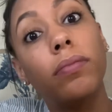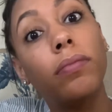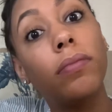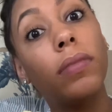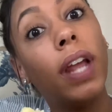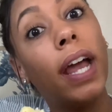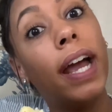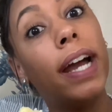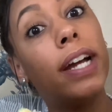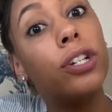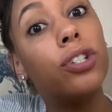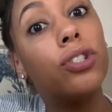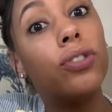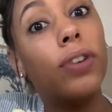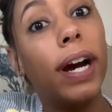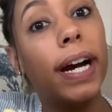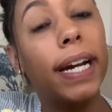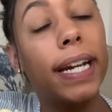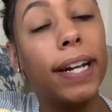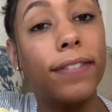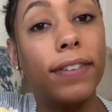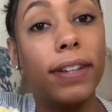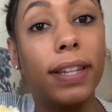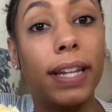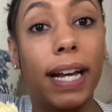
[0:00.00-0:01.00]
and try
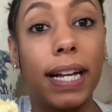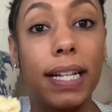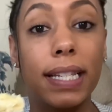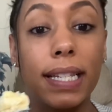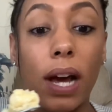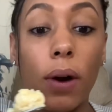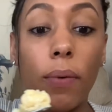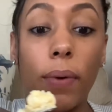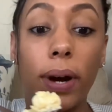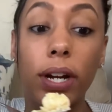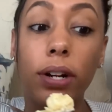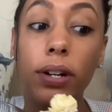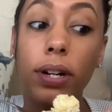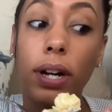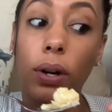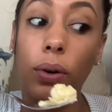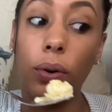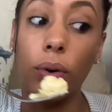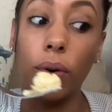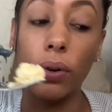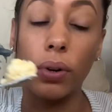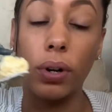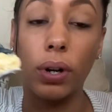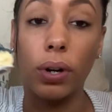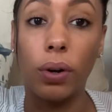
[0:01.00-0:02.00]
different things. That way you're not
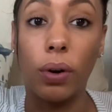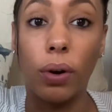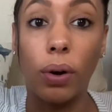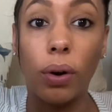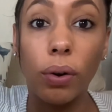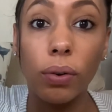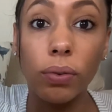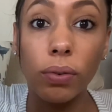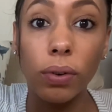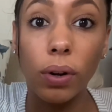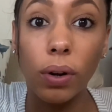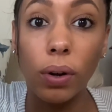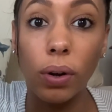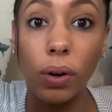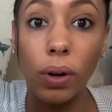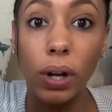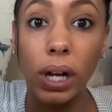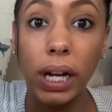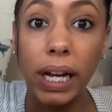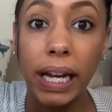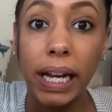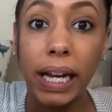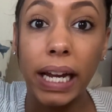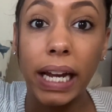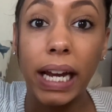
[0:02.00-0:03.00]
ordering a whole roll
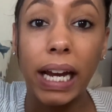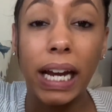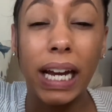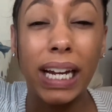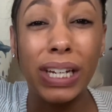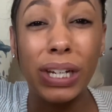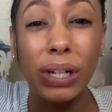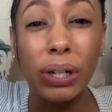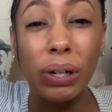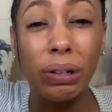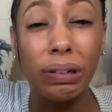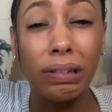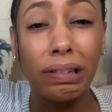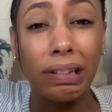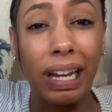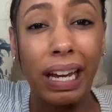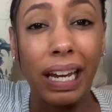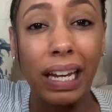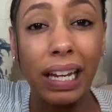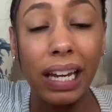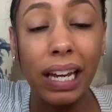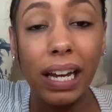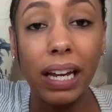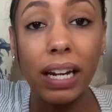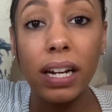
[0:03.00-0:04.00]
and you don't
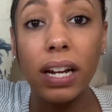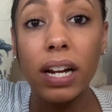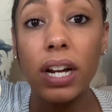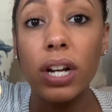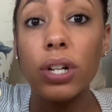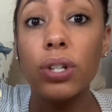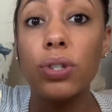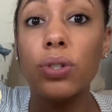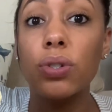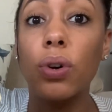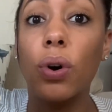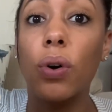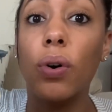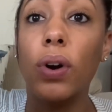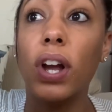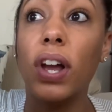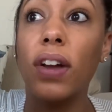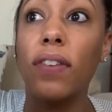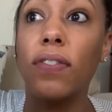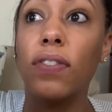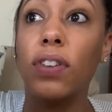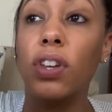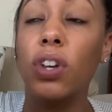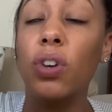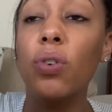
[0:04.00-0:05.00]
like it. So
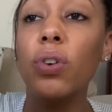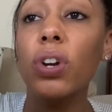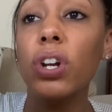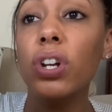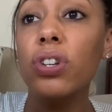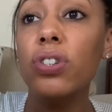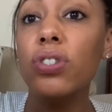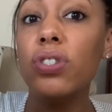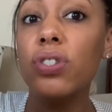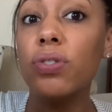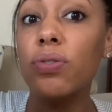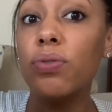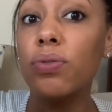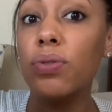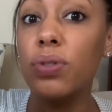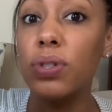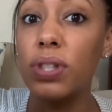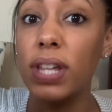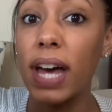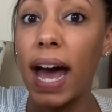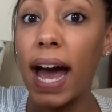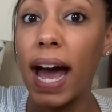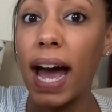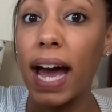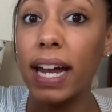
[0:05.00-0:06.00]
if you can do
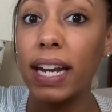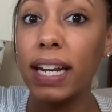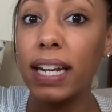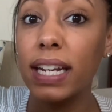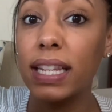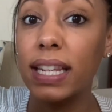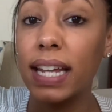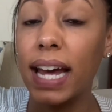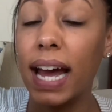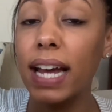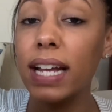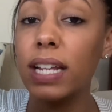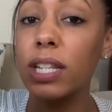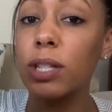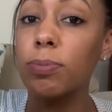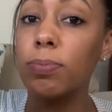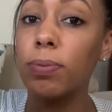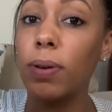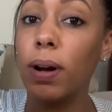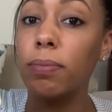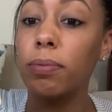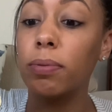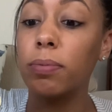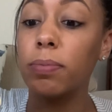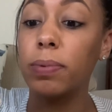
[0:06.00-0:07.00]
that, that is
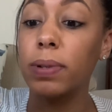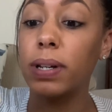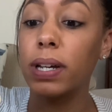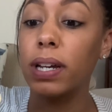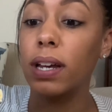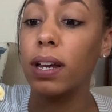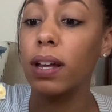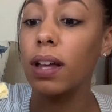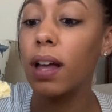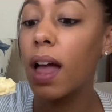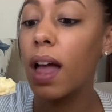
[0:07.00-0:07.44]
probably